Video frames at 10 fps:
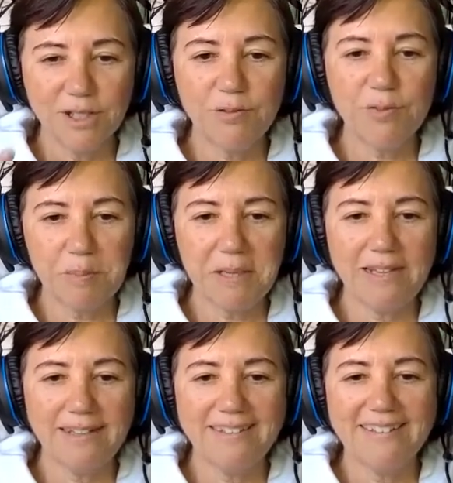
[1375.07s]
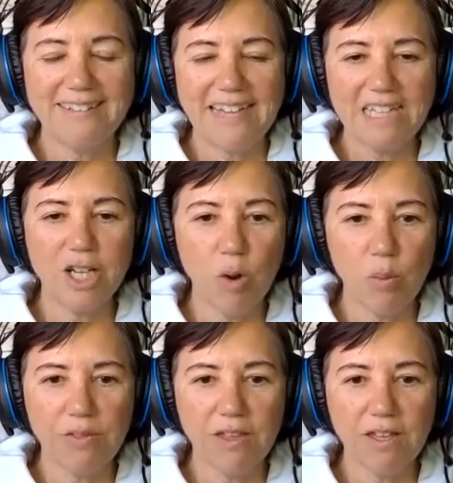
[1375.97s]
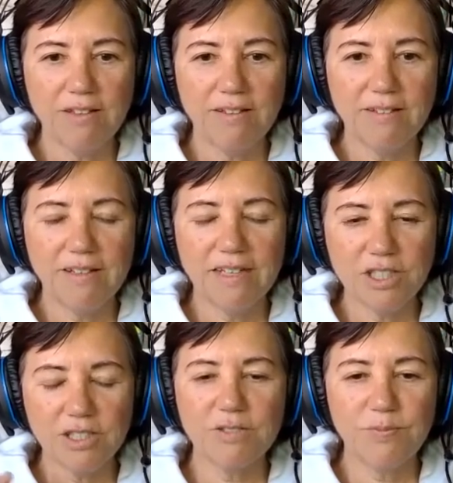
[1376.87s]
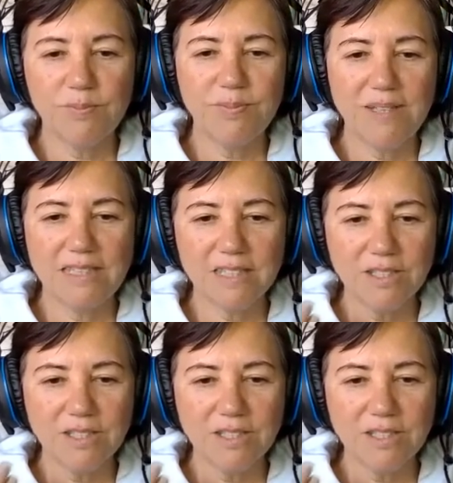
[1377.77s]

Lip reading: that what I'm feeling is good,